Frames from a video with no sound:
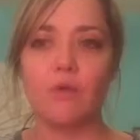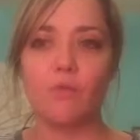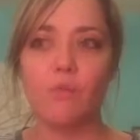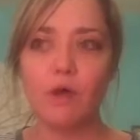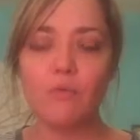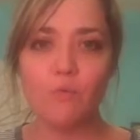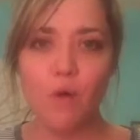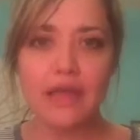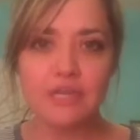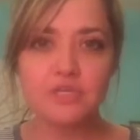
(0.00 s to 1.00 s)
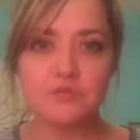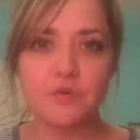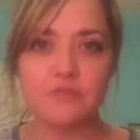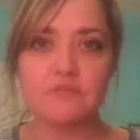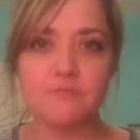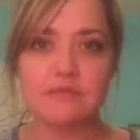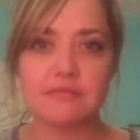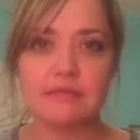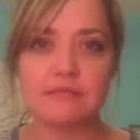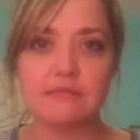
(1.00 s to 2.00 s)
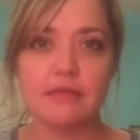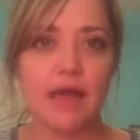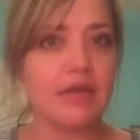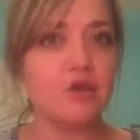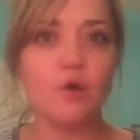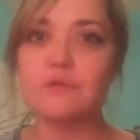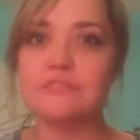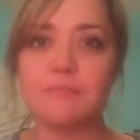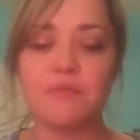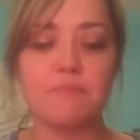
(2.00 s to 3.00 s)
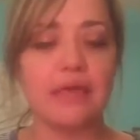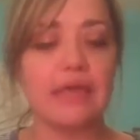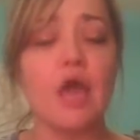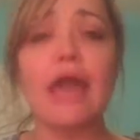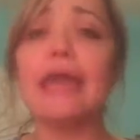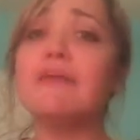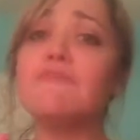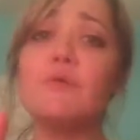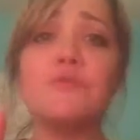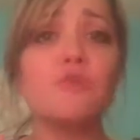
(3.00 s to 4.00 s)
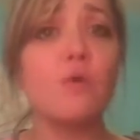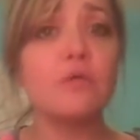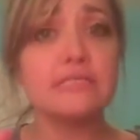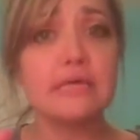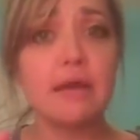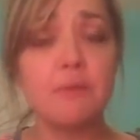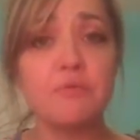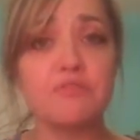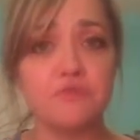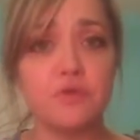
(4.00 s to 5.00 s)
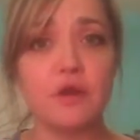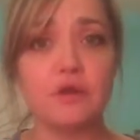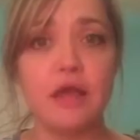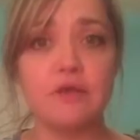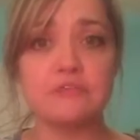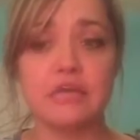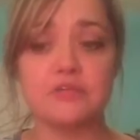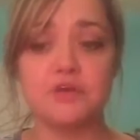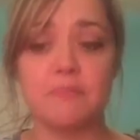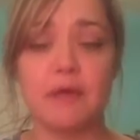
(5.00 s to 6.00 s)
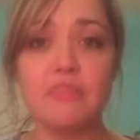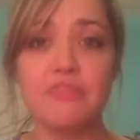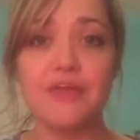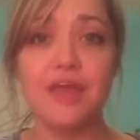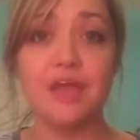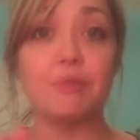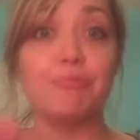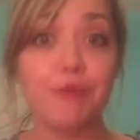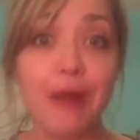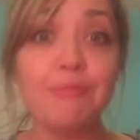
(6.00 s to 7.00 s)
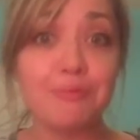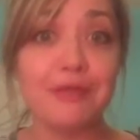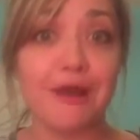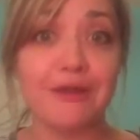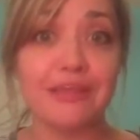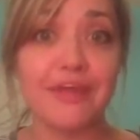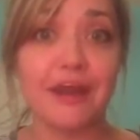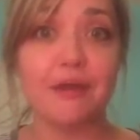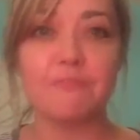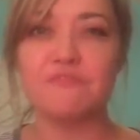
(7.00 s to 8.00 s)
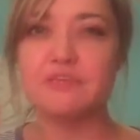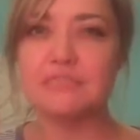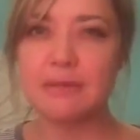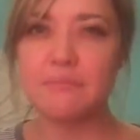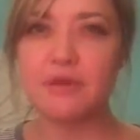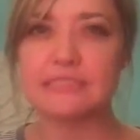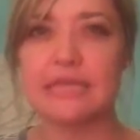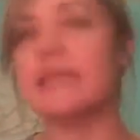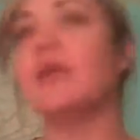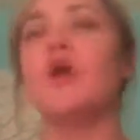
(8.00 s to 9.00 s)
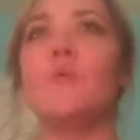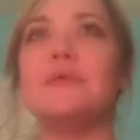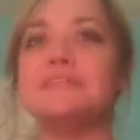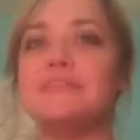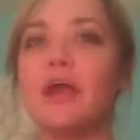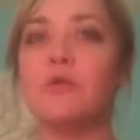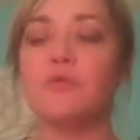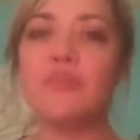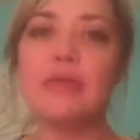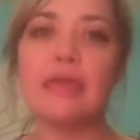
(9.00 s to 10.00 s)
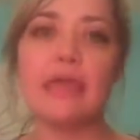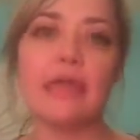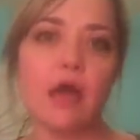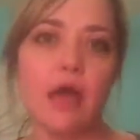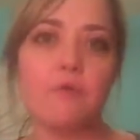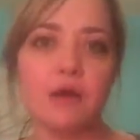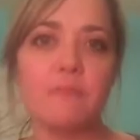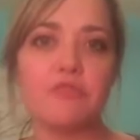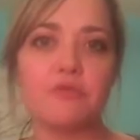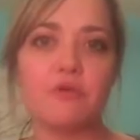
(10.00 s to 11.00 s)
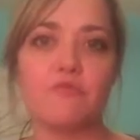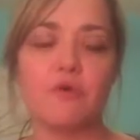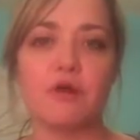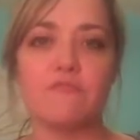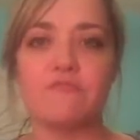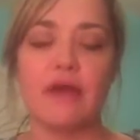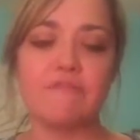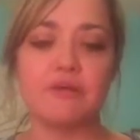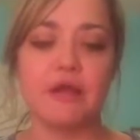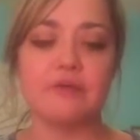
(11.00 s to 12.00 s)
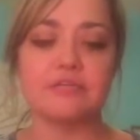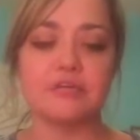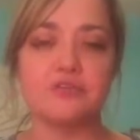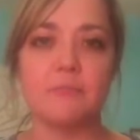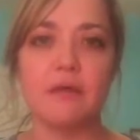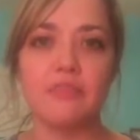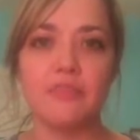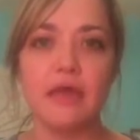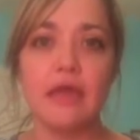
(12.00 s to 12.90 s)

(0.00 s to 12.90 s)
Why did you join this business? I know it was something big. And if it was only to come up with a few $100s extra a month, you're probably already there. But for some reason, we start thinking, I want to make $300 or $400 or $500 extra a month.